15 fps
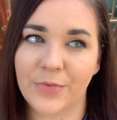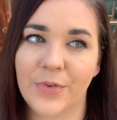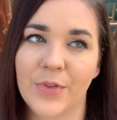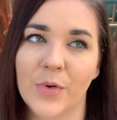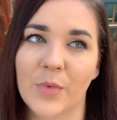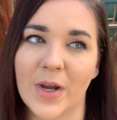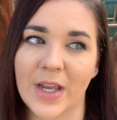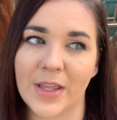for
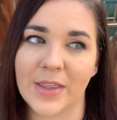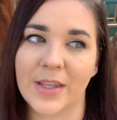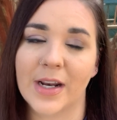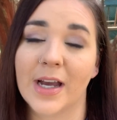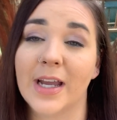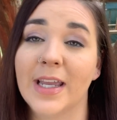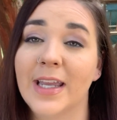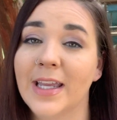the way that
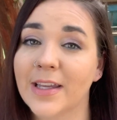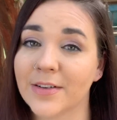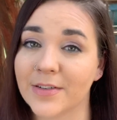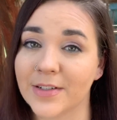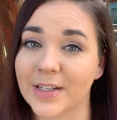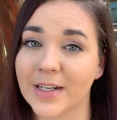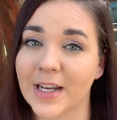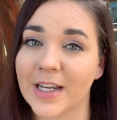I
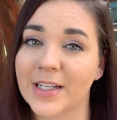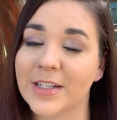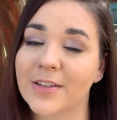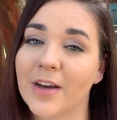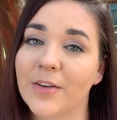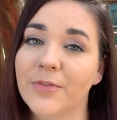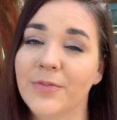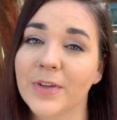handled it. I did
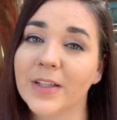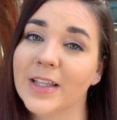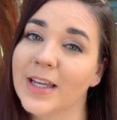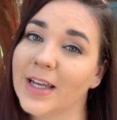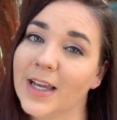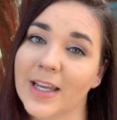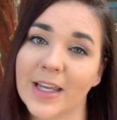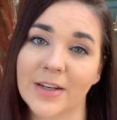not feel
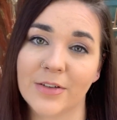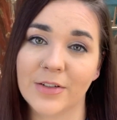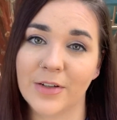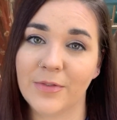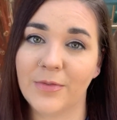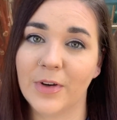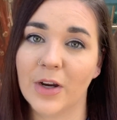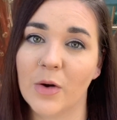like I handled
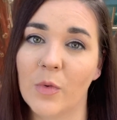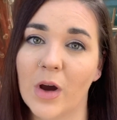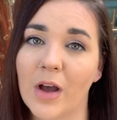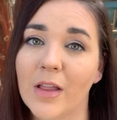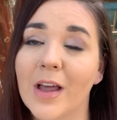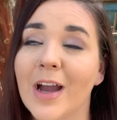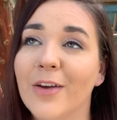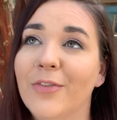it very
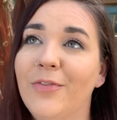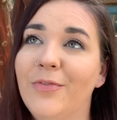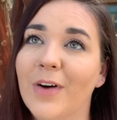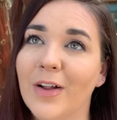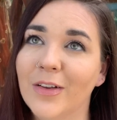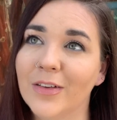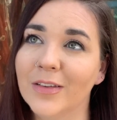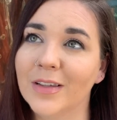well. I
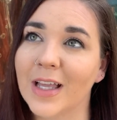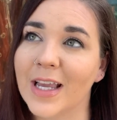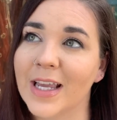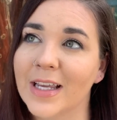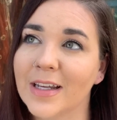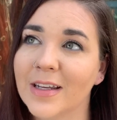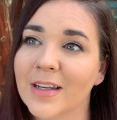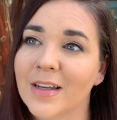felt
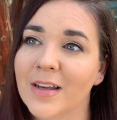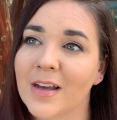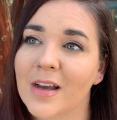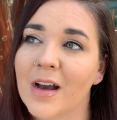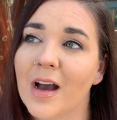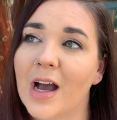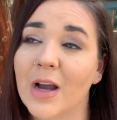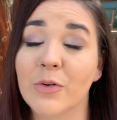like
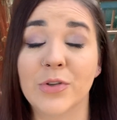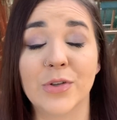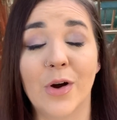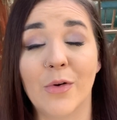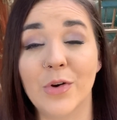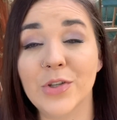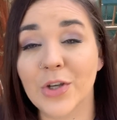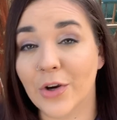I was
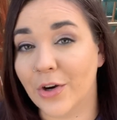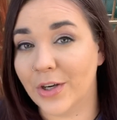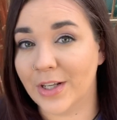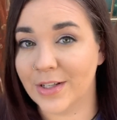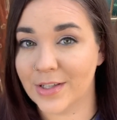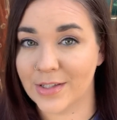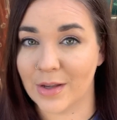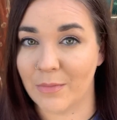always
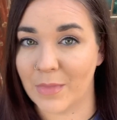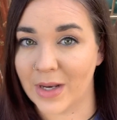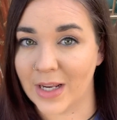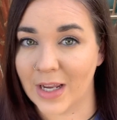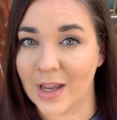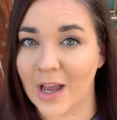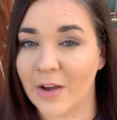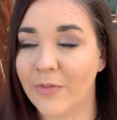hurting
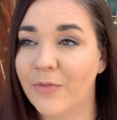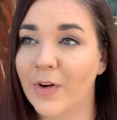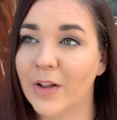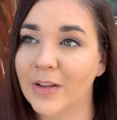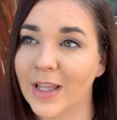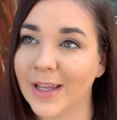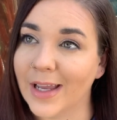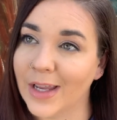somebody. I
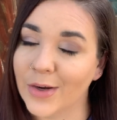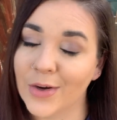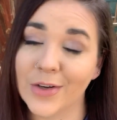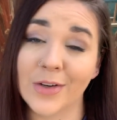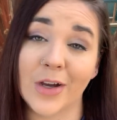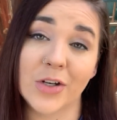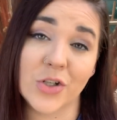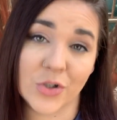felt like I could
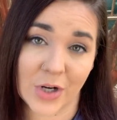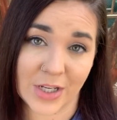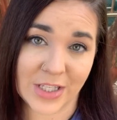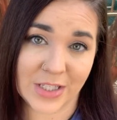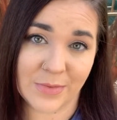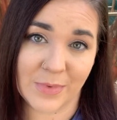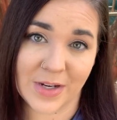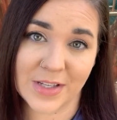not
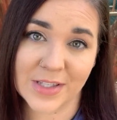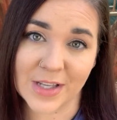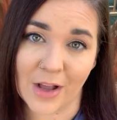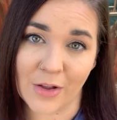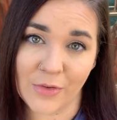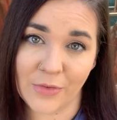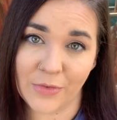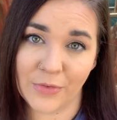trust
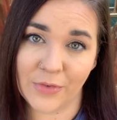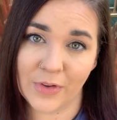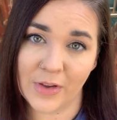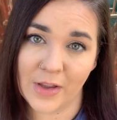myself.